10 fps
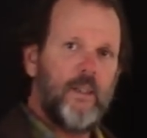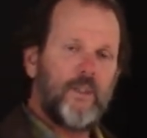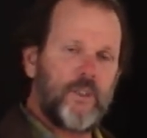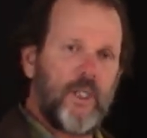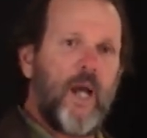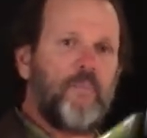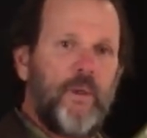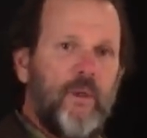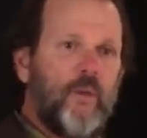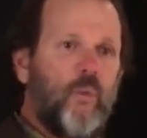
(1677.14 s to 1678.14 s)
the time
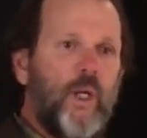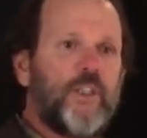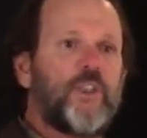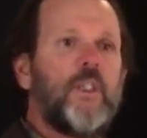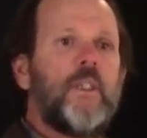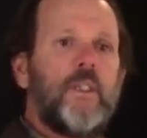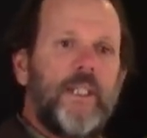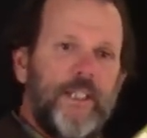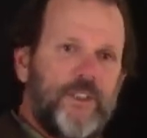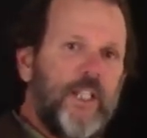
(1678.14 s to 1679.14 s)
period in which
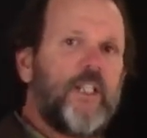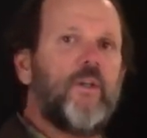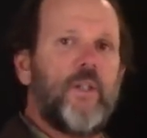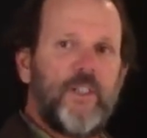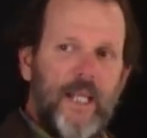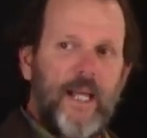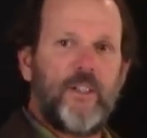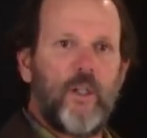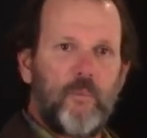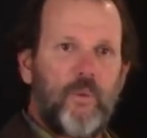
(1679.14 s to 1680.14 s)
Ezekiel and
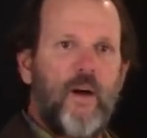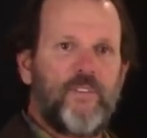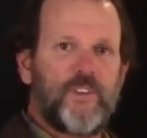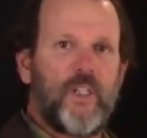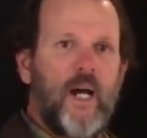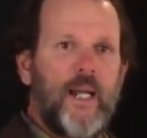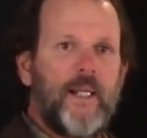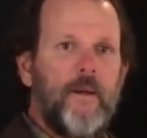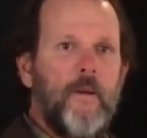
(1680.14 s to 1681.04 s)
Daniel are prophesying,